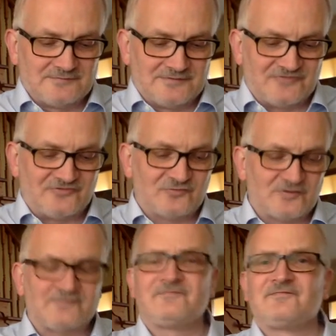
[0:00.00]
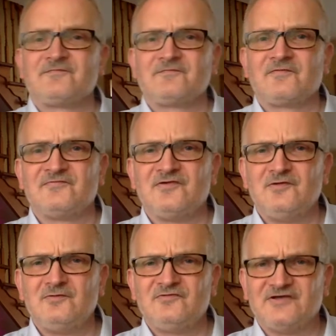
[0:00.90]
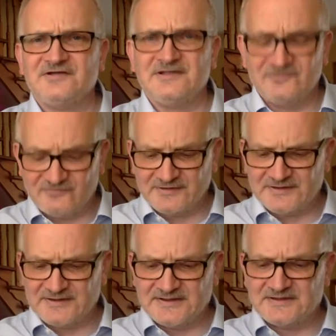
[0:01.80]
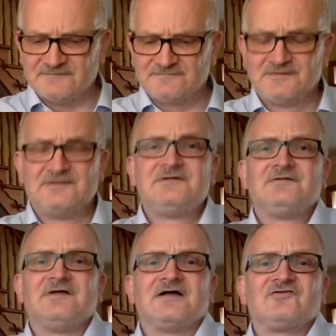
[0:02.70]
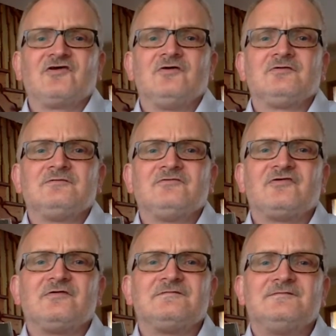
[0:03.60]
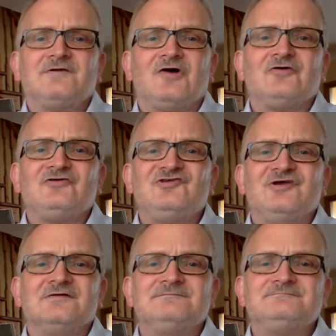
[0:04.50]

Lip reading: This is one of the few CDs that I have that's gone sort of orangey.